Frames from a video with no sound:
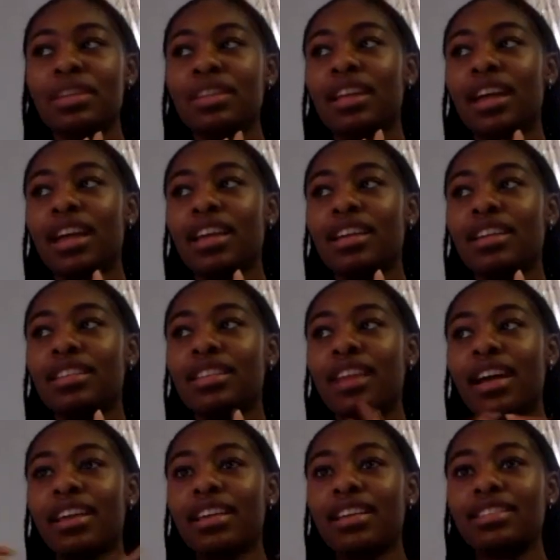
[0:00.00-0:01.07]
be
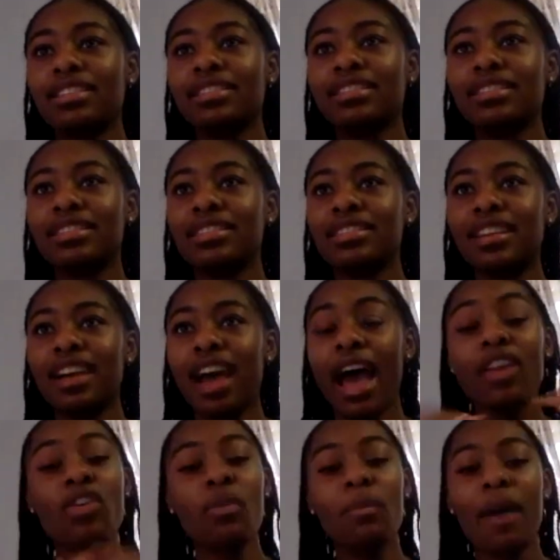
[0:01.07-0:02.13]
like
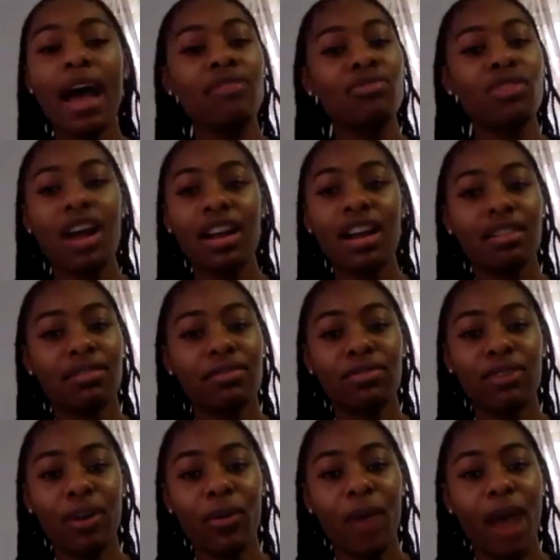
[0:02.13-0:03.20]
I don't mind
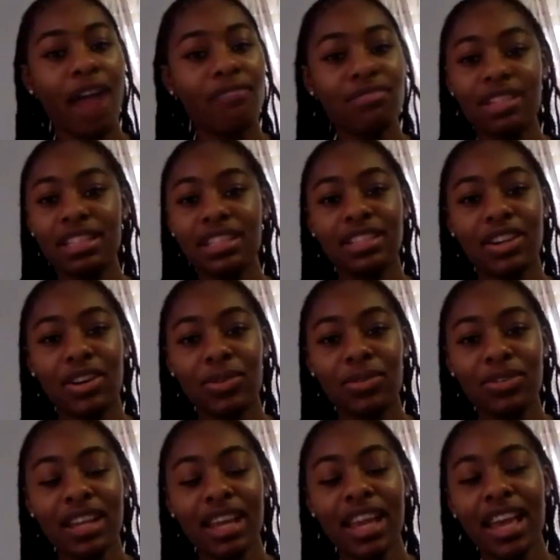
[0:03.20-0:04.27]
rocking a fro. I really
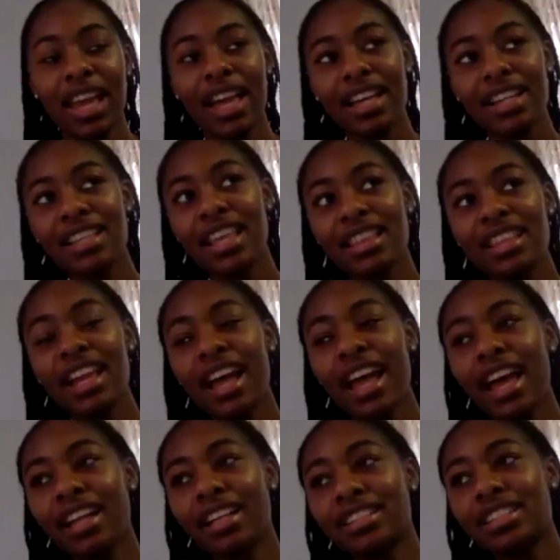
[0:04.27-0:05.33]
don't. Because I
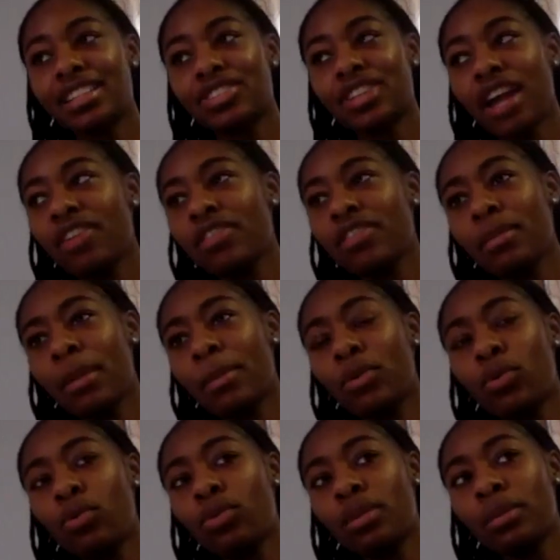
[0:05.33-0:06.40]
think I had a teacher. I don't
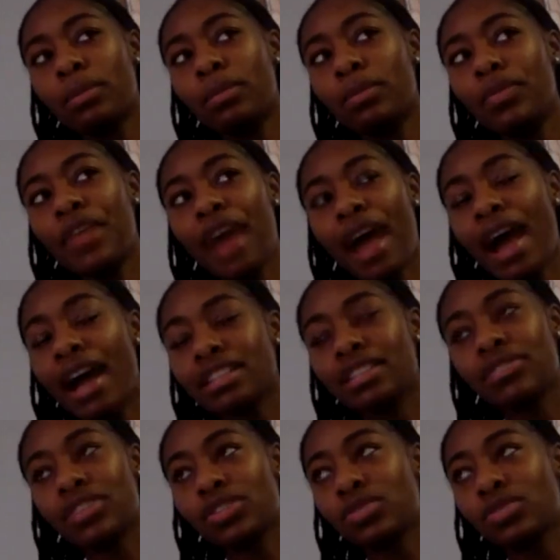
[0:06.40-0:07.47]
even remember who the
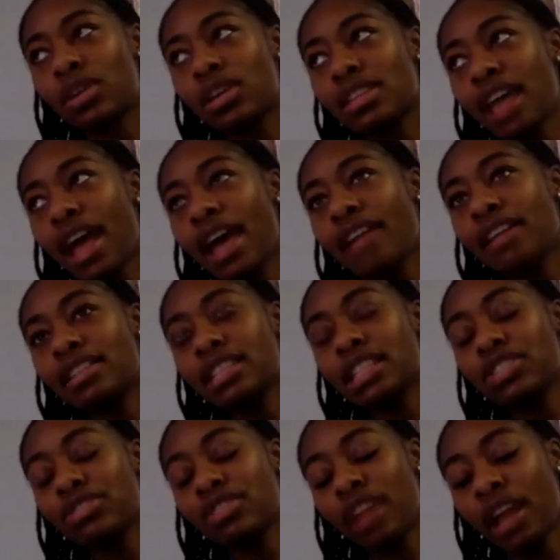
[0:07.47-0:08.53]
activist was. I had
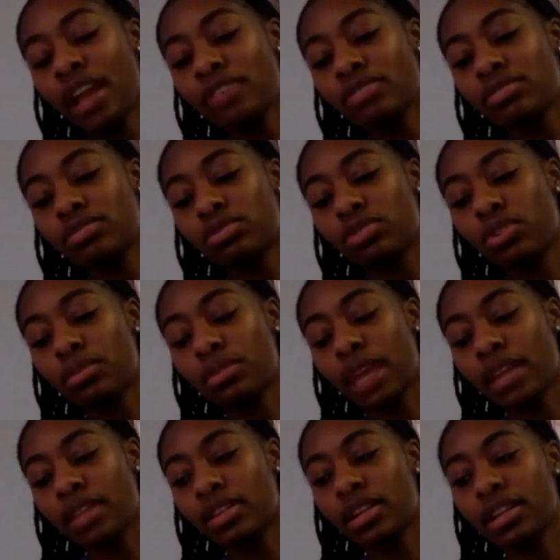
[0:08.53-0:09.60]
a teacher in high school
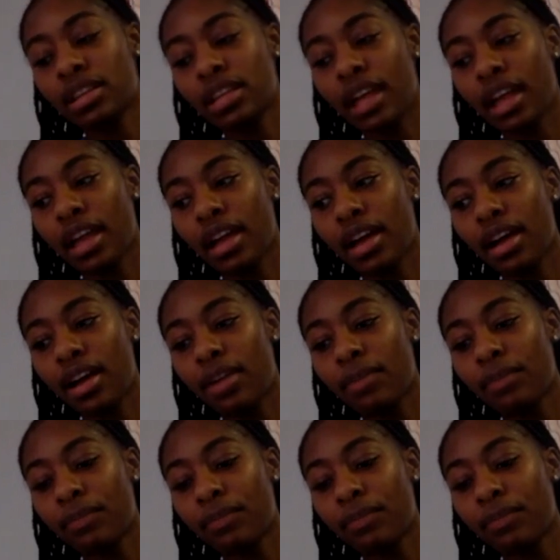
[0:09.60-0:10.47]
told me I look like